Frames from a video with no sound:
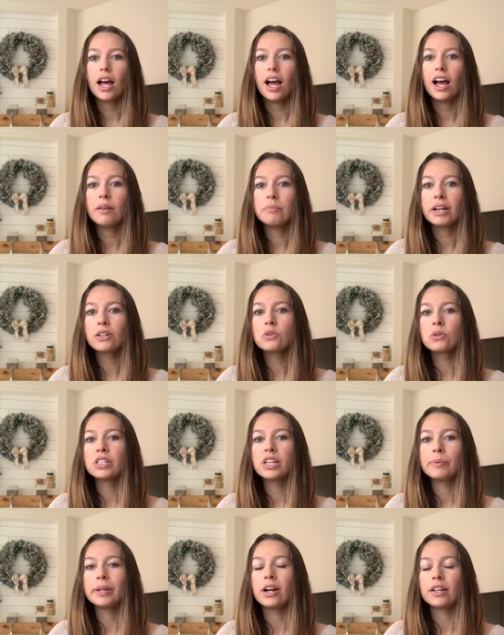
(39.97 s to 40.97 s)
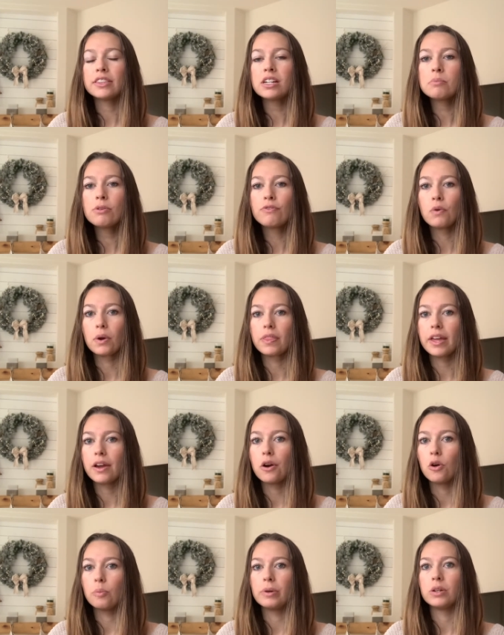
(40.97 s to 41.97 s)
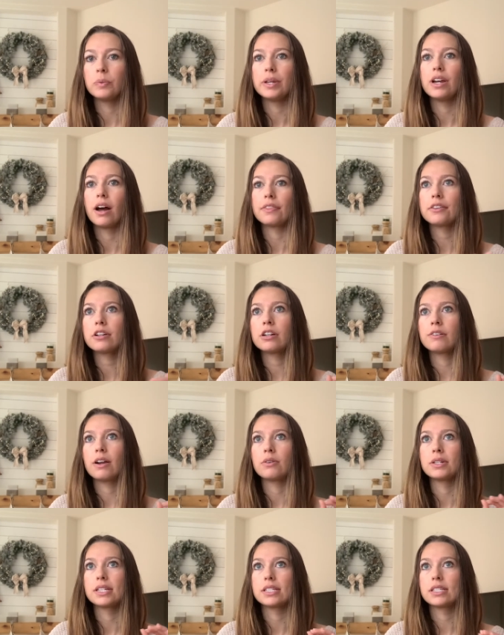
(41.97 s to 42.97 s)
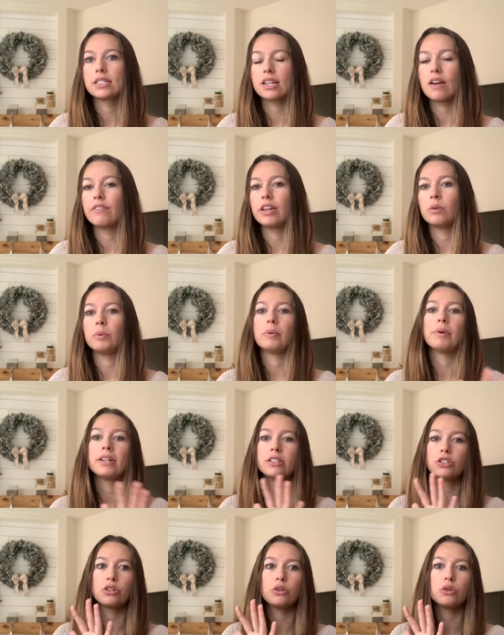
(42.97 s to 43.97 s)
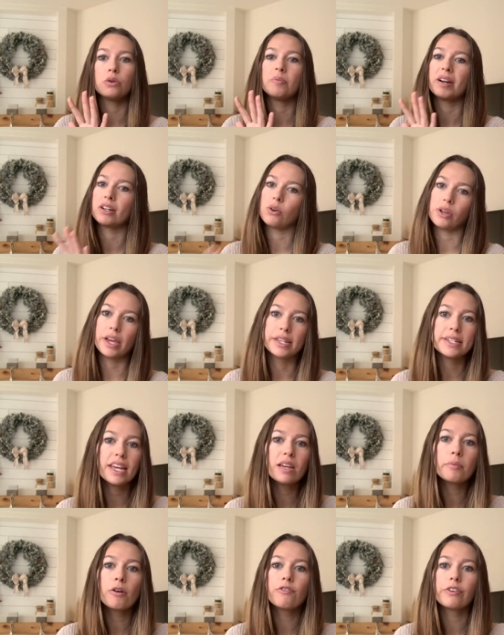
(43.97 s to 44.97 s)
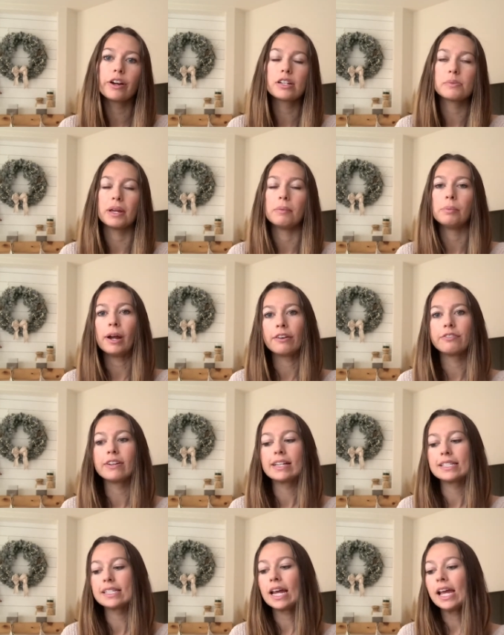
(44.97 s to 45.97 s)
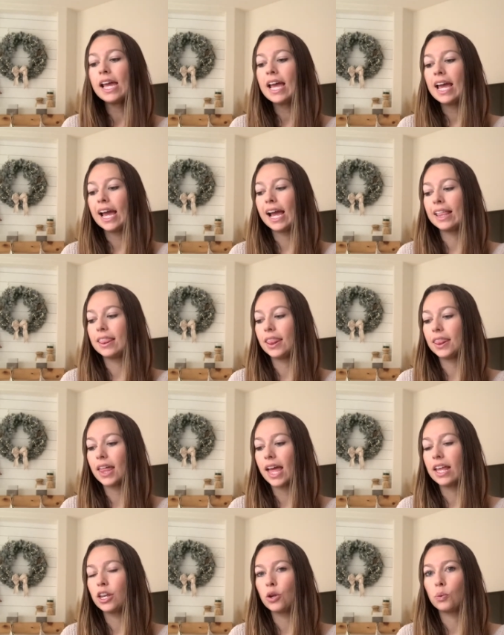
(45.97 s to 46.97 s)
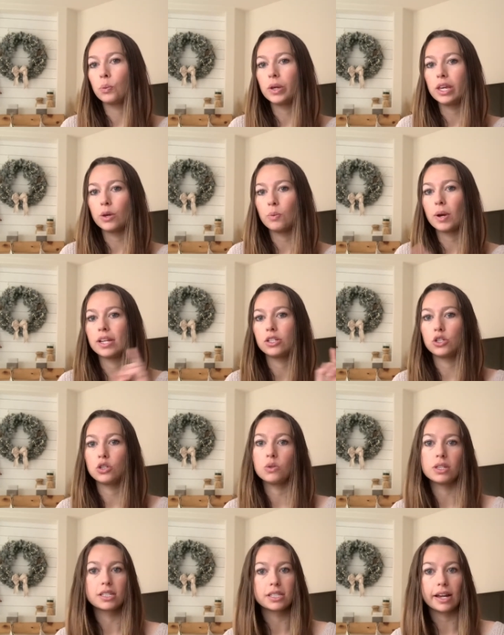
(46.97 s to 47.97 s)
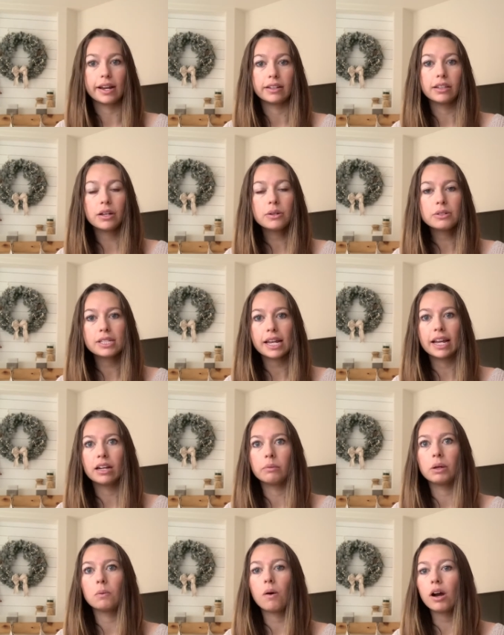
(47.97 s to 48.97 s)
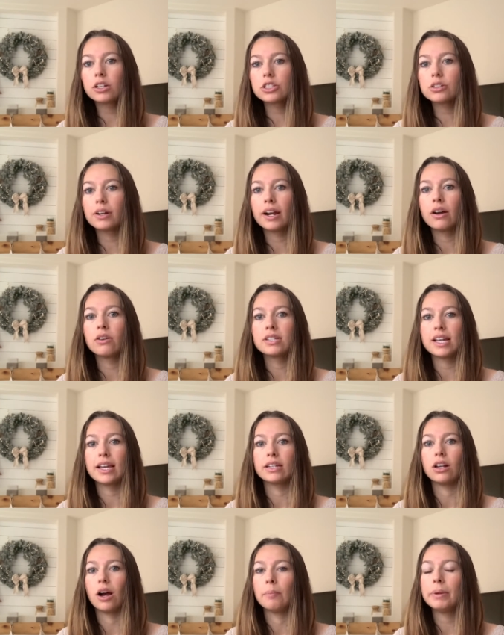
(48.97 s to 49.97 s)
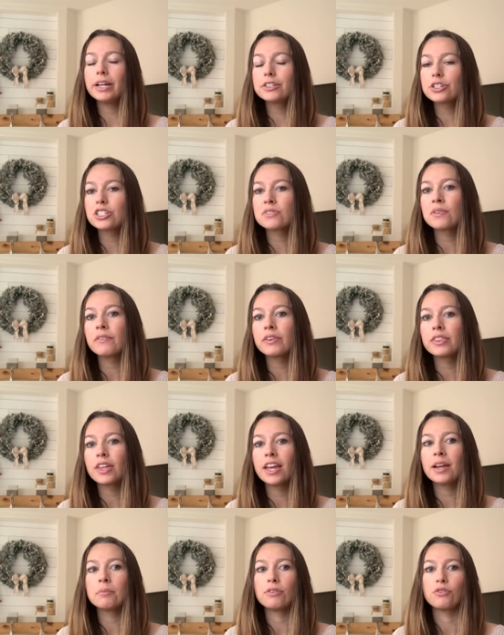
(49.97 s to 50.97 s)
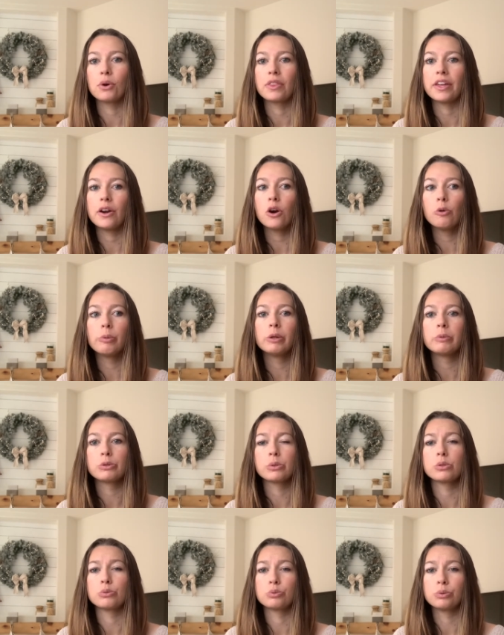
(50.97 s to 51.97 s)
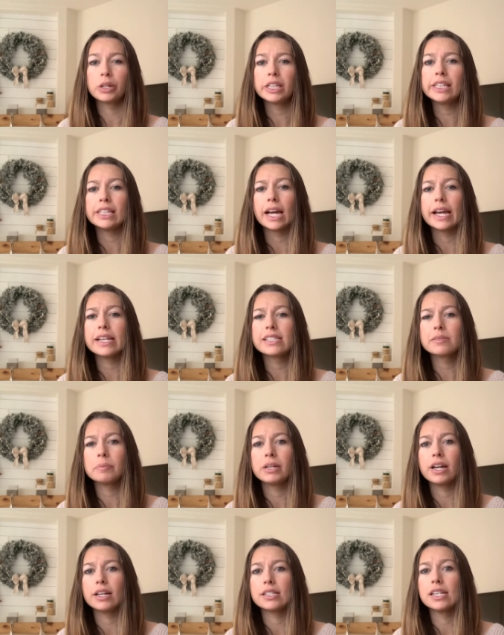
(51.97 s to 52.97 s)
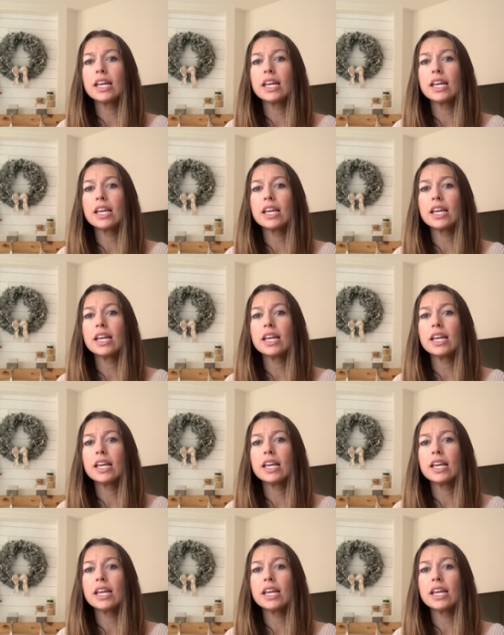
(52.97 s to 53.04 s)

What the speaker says: At Magnolia, we got there before they opened. We got there around 7. We went to Magnolia Table first, we had breakfast, and then we went to the silos and we walked around and got pictures of everything before they opened, which was really nice because